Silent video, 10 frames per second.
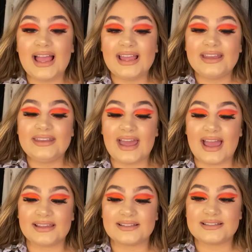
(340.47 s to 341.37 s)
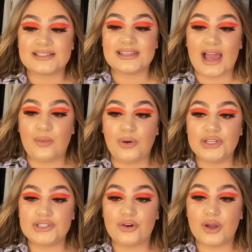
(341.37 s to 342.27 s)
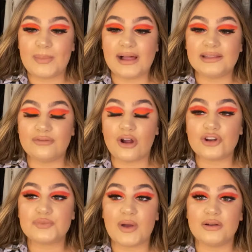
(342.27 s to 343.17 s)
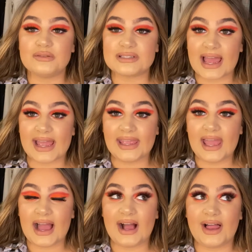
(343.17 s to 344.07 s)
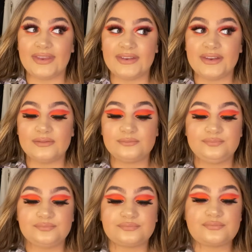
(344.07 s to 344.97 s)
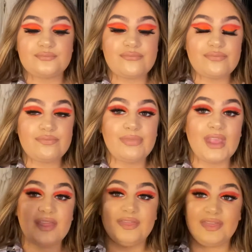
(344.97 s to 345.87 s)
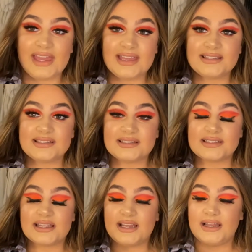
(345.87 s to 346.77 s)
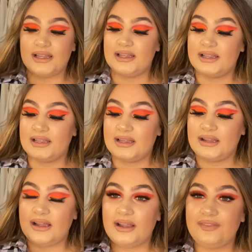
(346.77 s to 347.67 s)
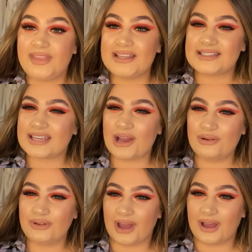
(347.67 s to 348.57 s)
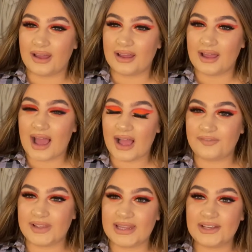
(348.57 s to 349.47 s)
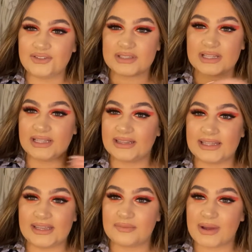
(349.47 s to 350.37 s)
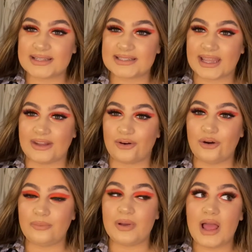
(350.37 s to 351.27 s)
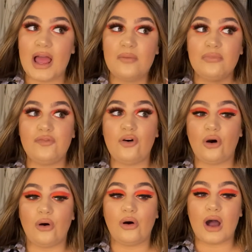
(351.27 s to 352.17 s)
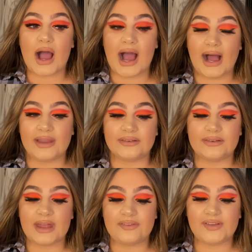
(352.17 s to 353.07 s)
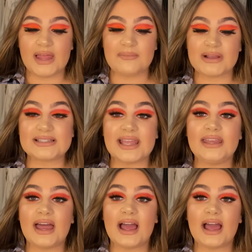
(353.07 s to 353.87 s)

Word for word: Next, I want to talk about La Roche-Posay and this. This toner, I feel like, just cleared my skin up. Beforehand, I feel like my skin,